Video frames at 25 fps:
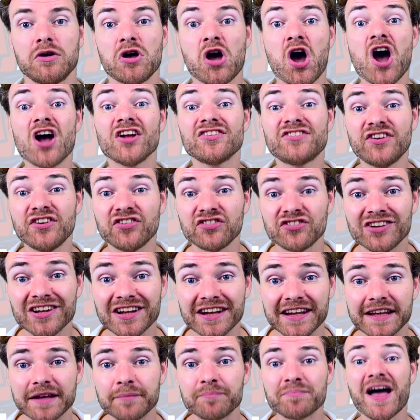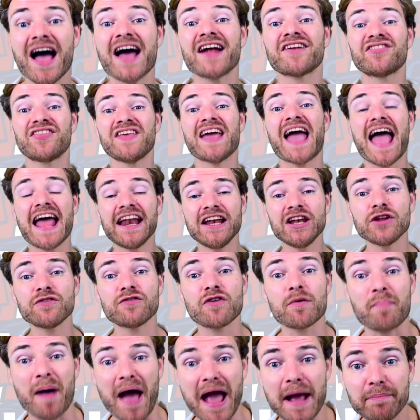Additionally, at the end of a
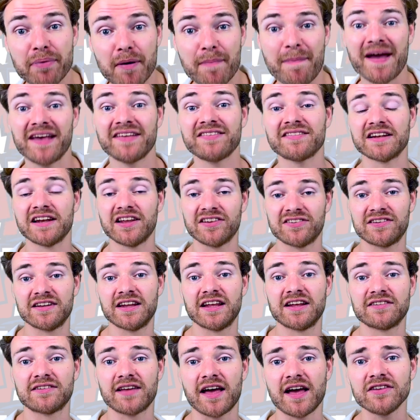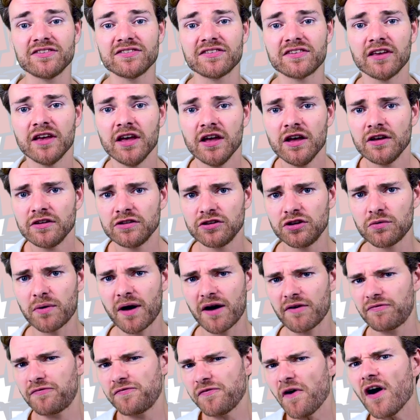paper-based listening test, you have
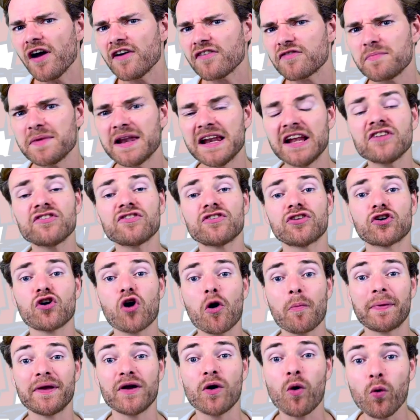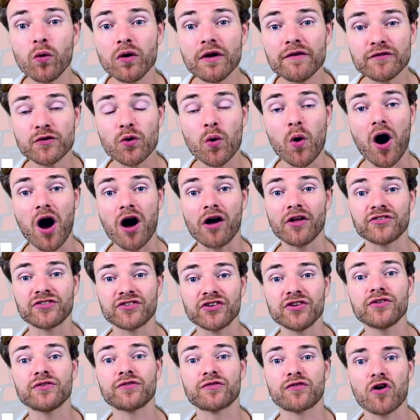5 minutes to copy all of your
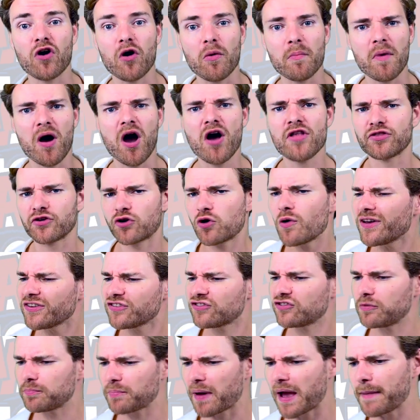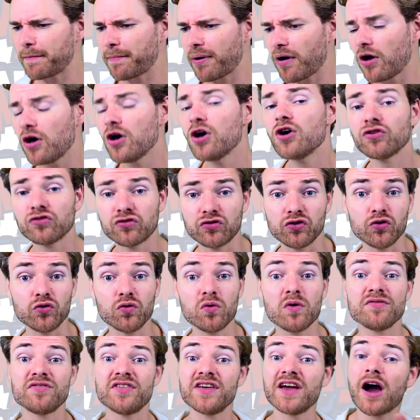answers from the question paper to
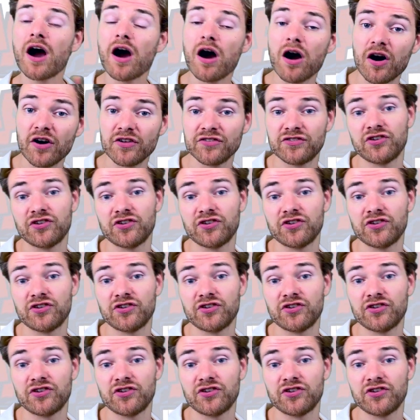the answer